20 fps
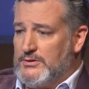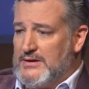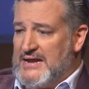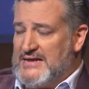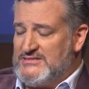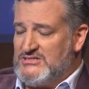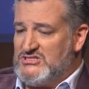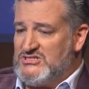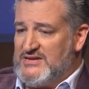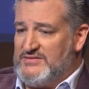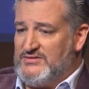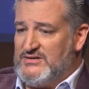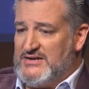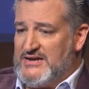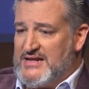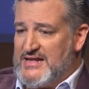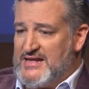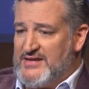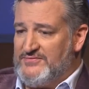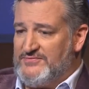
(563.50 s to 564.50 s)
at
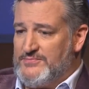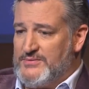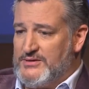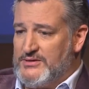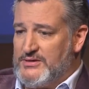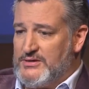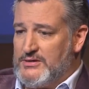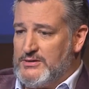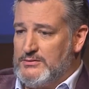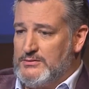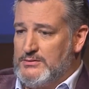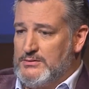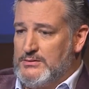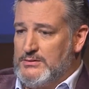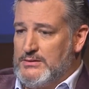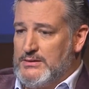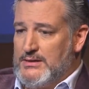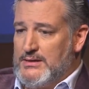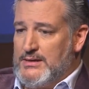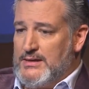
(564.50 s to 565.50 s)
7.5 million,
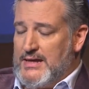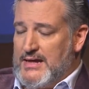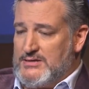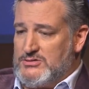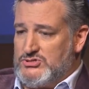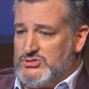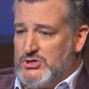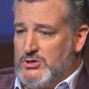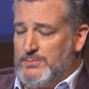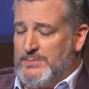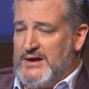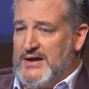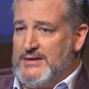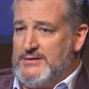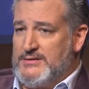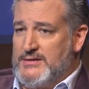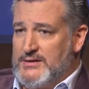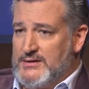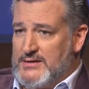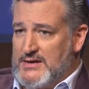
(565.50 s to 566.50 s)
and Joe
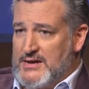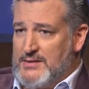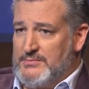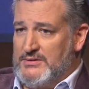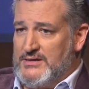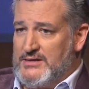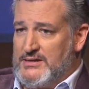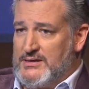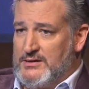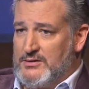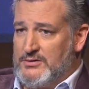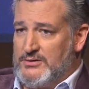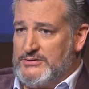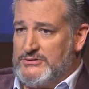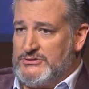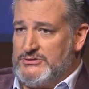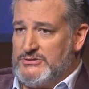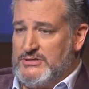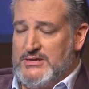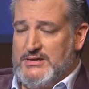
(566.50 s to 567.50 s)
Biden and Kamala
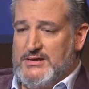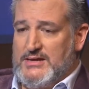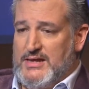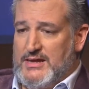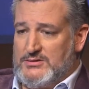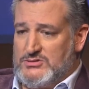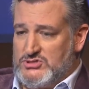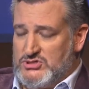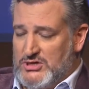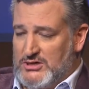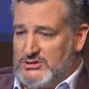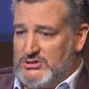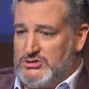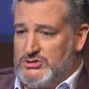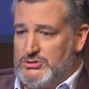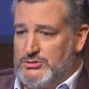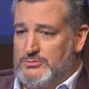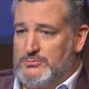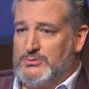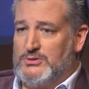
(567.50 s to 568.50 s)
Harris and Chuck
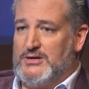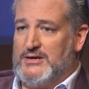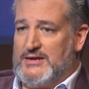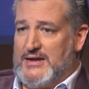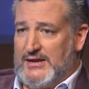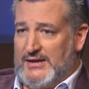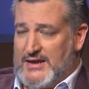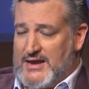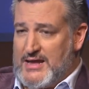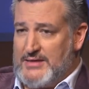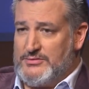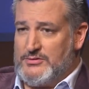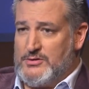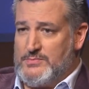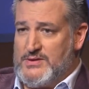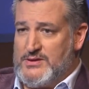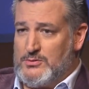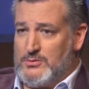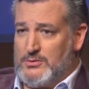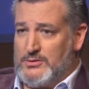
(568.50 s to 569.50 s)
Schumer and Alejandro
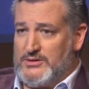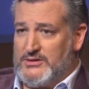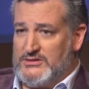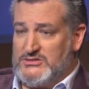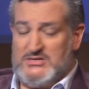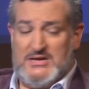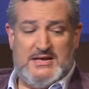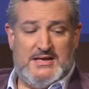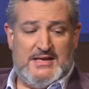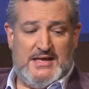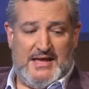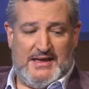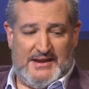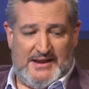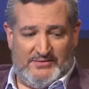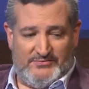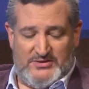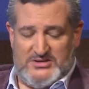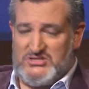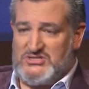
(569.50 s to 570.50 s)
Mayorkas and
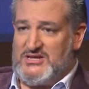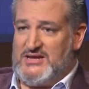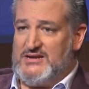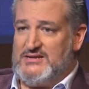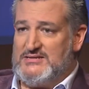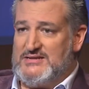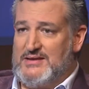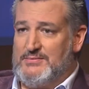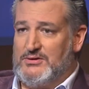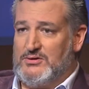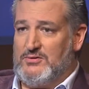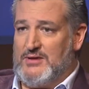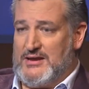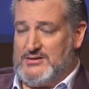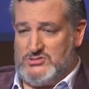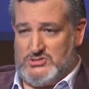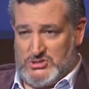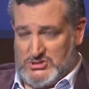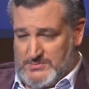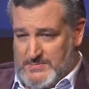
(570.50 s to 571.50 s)
every Senate
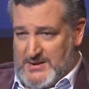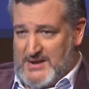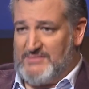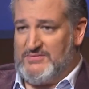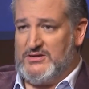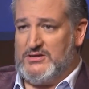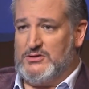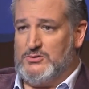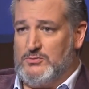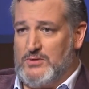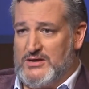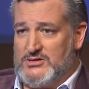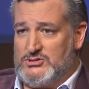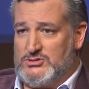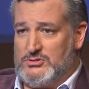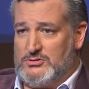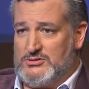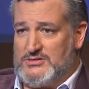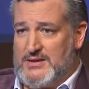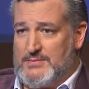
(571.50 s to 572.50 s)
Democrat, just about every
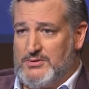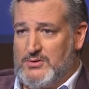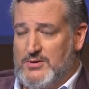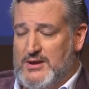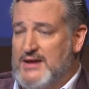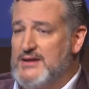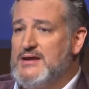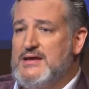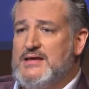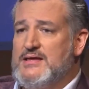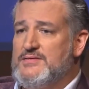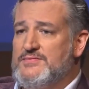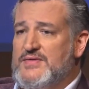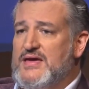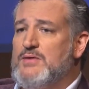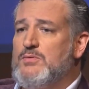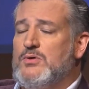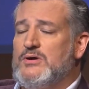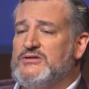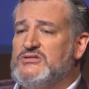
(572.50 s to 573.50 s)
congressional Democrat,
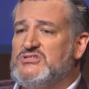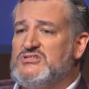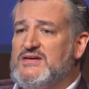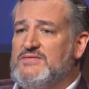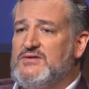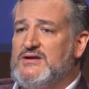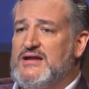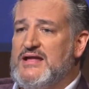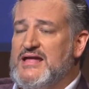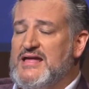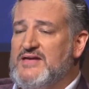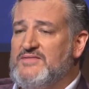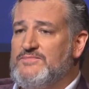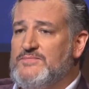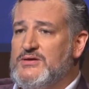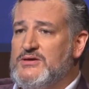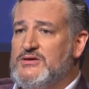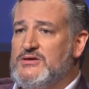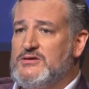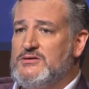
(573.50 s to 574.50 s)
they want 7.5
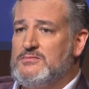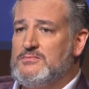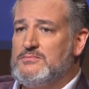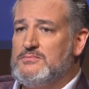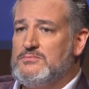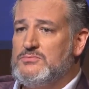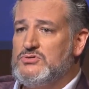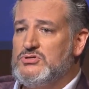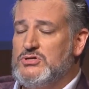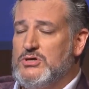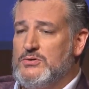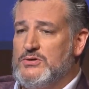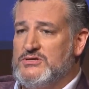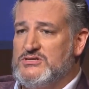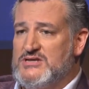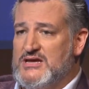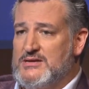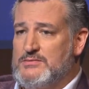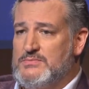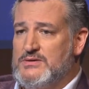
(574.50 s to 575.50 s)
million to go to
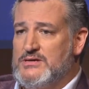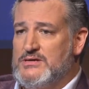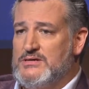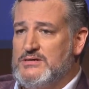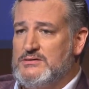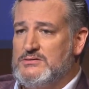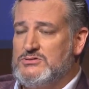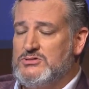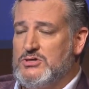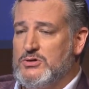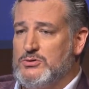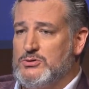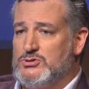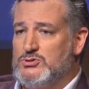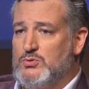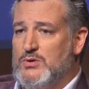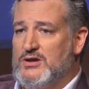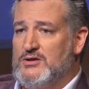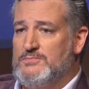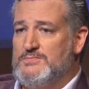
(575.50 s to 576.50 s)
10 million, to go to
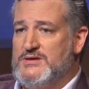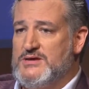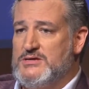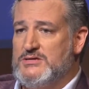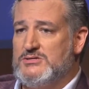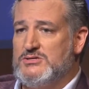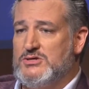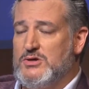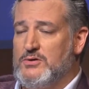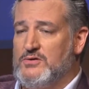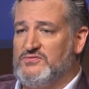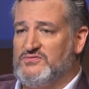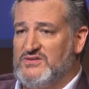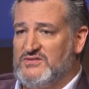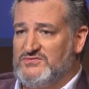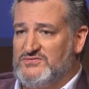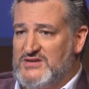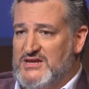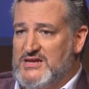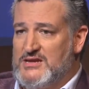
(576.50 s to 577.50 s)
12 million, to go to
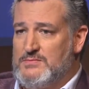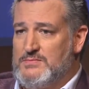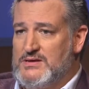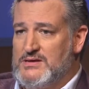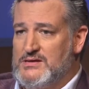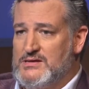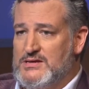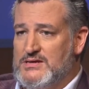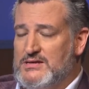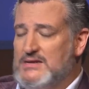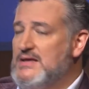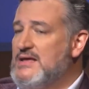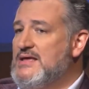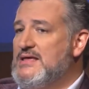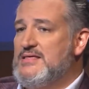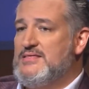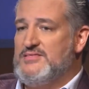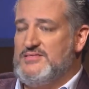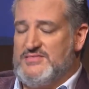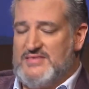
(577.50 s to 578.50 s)
15 million.
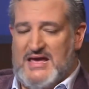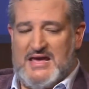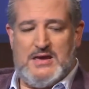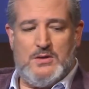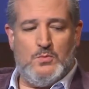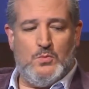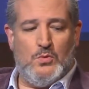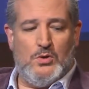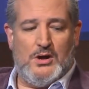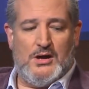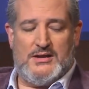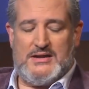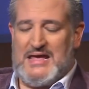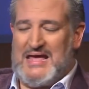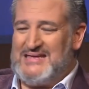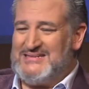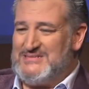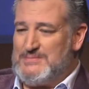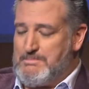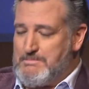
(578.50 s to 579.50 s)
They want
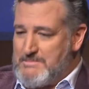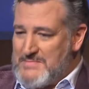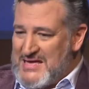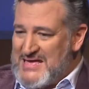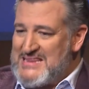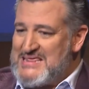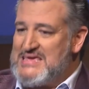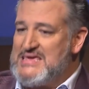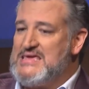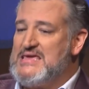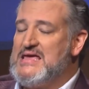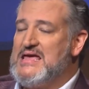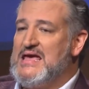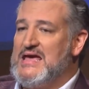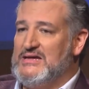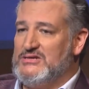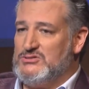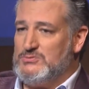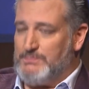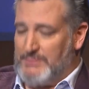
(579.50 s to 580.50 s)
as many
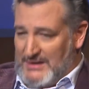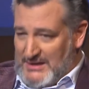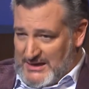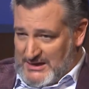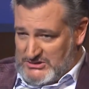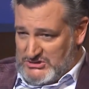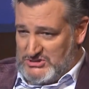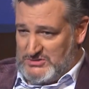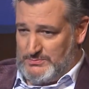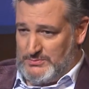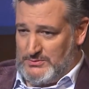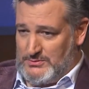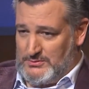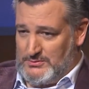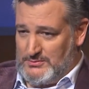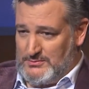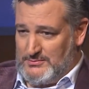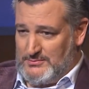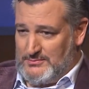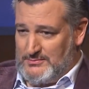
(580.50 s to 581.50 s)
as possible.
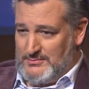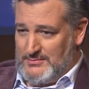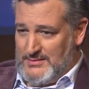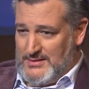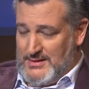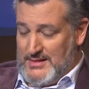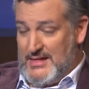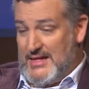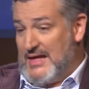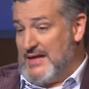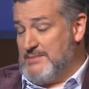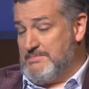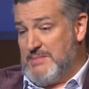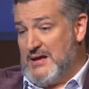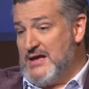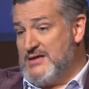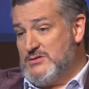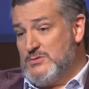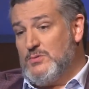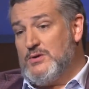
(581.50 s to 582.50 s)
And
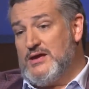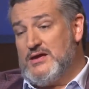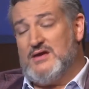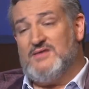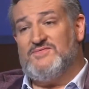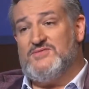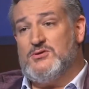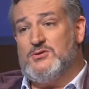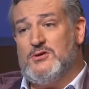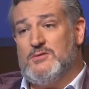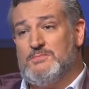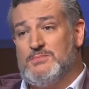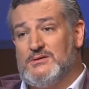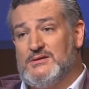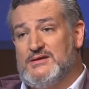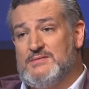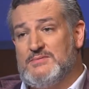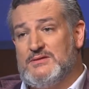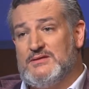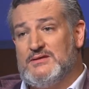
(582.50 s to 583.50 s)
by the way, if you don't
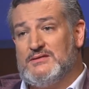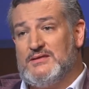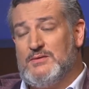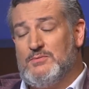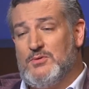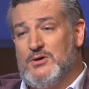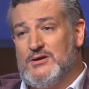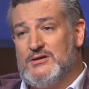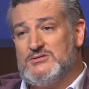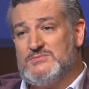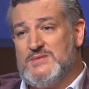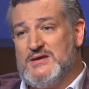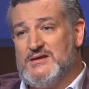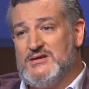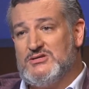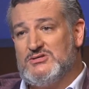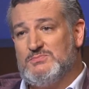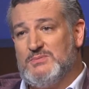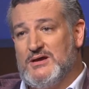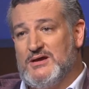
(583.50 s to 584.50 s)
believe me that they want as many
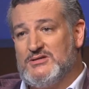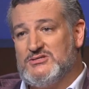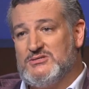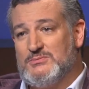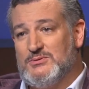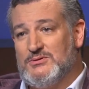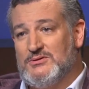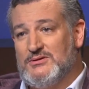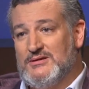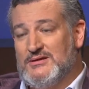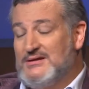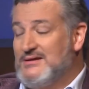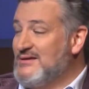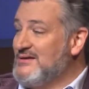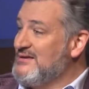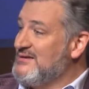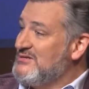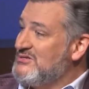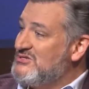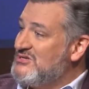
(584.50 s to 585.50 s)
as possible,
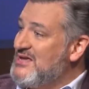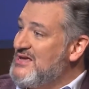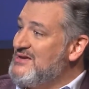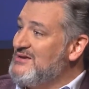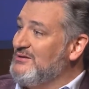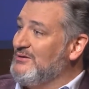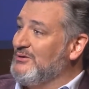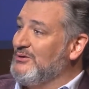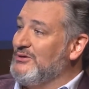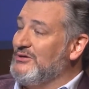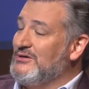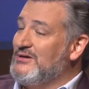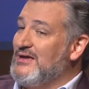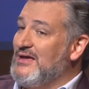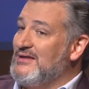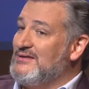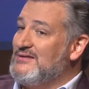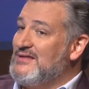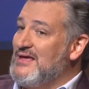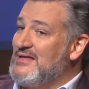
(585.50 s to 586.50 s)
take a look
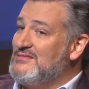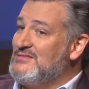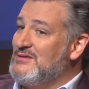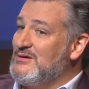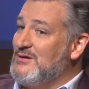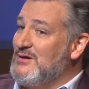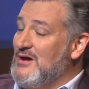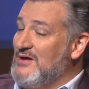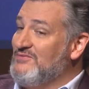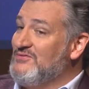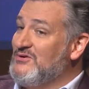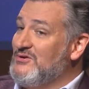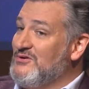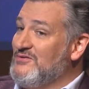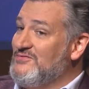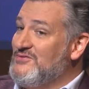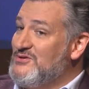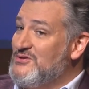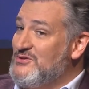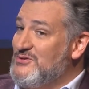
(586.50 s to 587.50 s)
at the governor
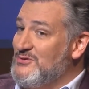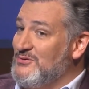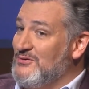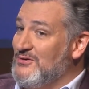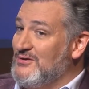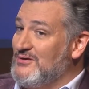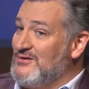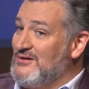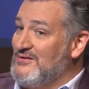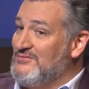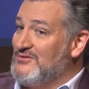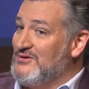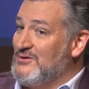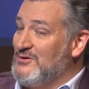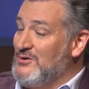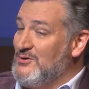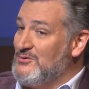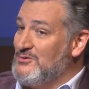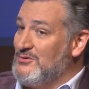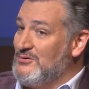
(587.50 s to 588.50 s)
of New York, Governor
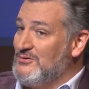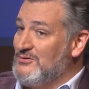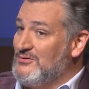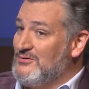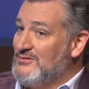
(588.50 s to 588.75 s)
Hochul,